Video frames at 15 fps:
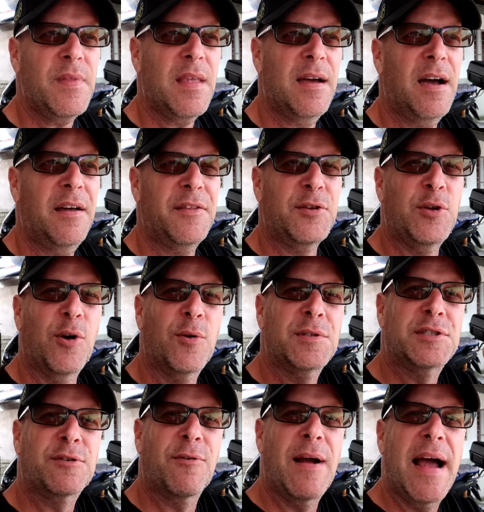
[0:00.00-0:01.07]
The door
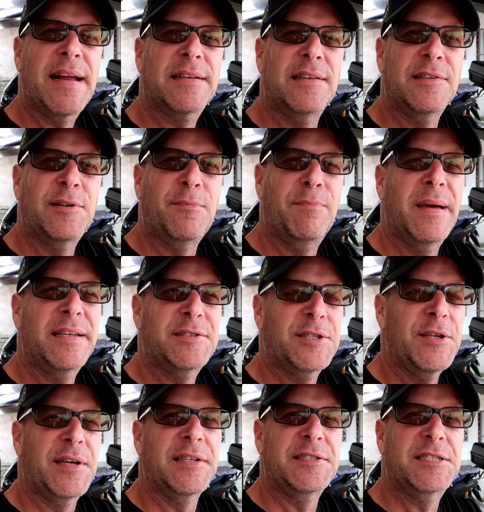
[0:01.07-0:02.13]
is cracked a little bit so
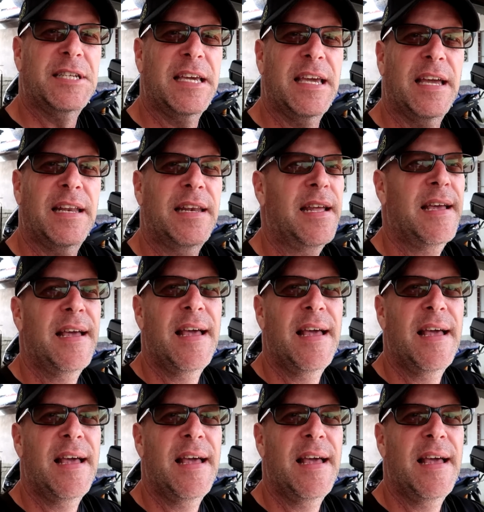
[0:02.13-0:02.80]
you could see in,